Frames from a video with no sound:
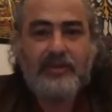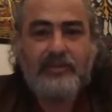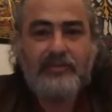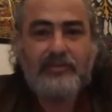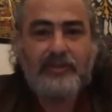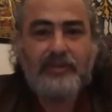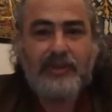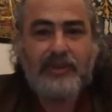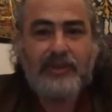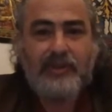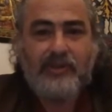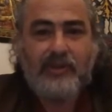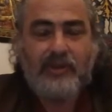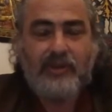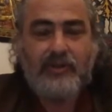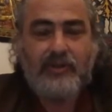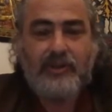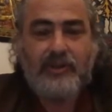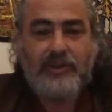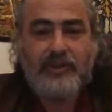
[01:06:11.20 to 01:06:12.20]
because
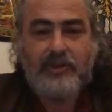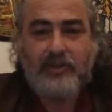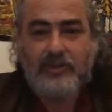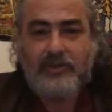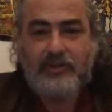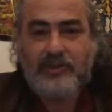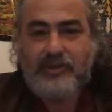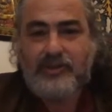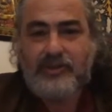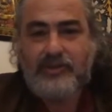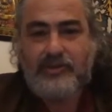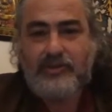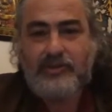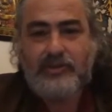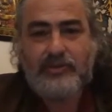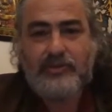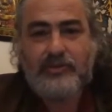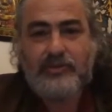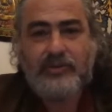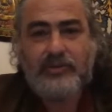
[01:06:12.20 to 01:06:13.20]
all they know is to
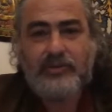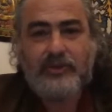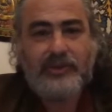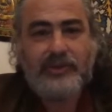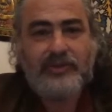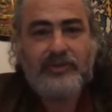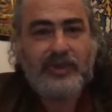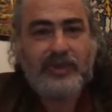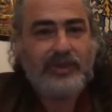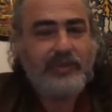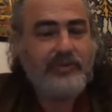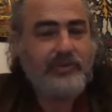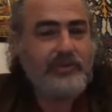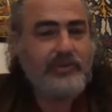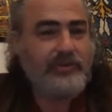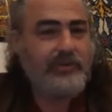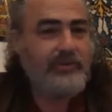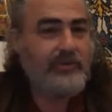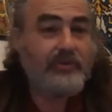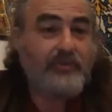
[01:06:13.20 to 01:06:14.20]
control and try to
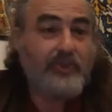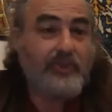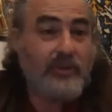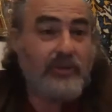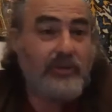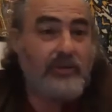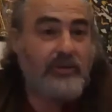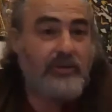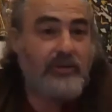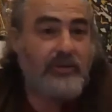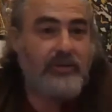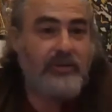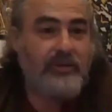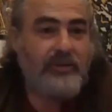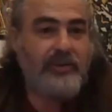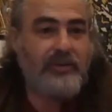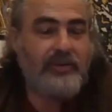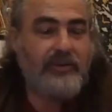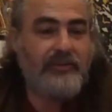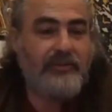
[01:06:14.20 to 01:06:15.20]
control more.
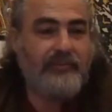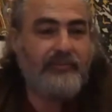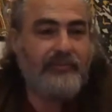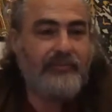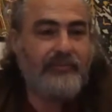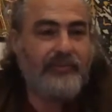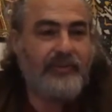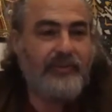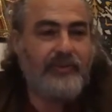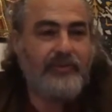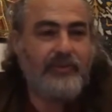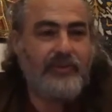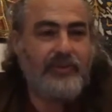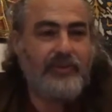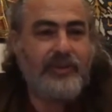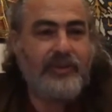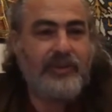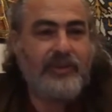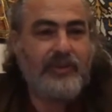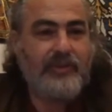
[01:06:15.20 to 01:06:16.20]
What
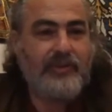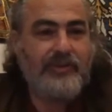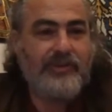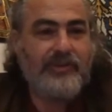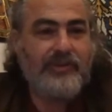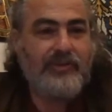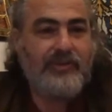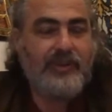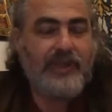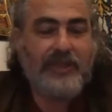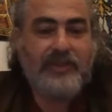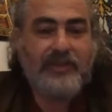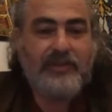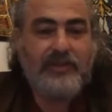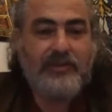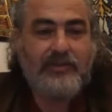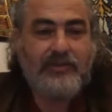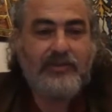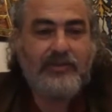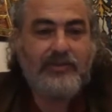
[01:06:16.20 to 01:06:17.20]
they know is to get
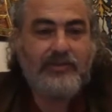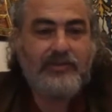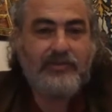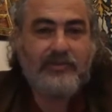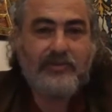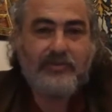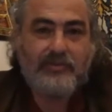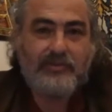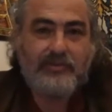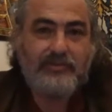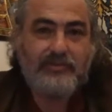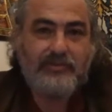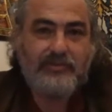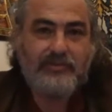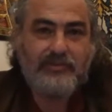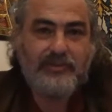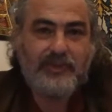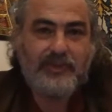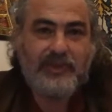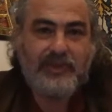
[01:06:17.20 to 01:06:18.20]
in
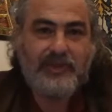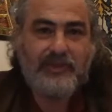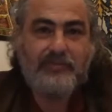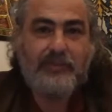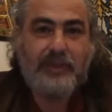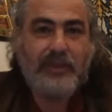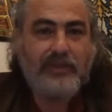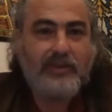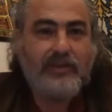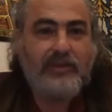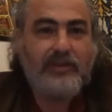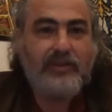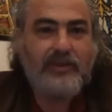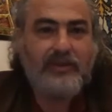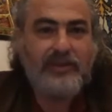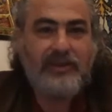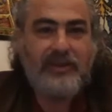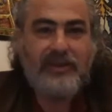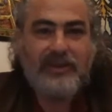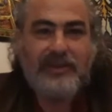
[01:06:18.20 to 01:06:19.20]
a battle
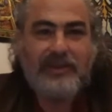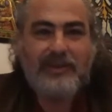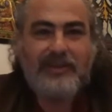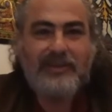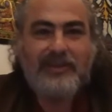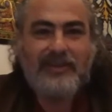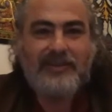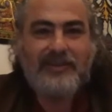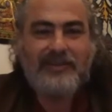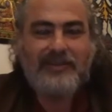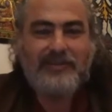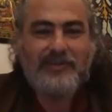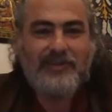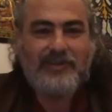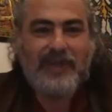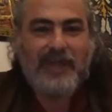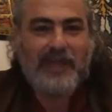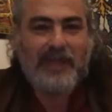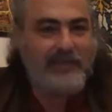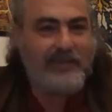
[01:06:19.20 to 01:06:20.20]

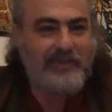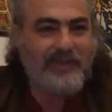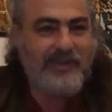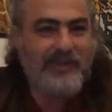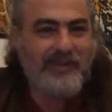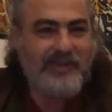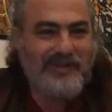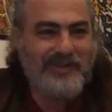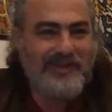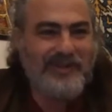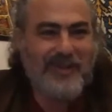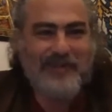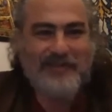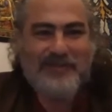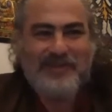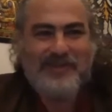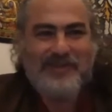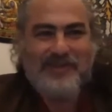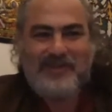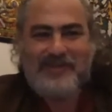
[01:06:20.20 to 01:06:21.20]
with enemies, and now
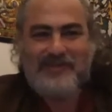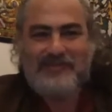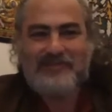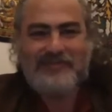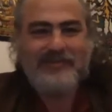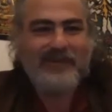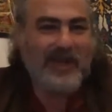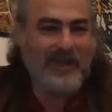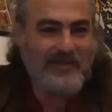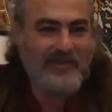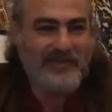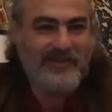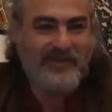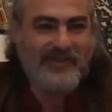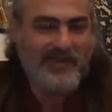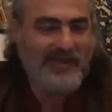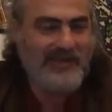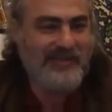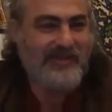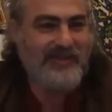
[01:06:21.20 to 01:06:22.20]
they see the virus
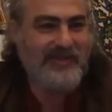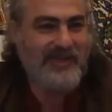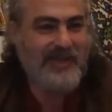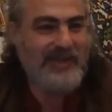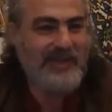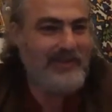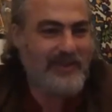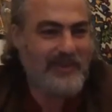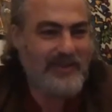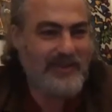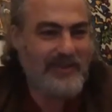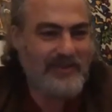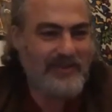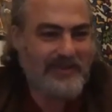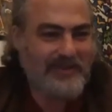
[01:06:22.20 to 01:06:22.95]
as an enemy,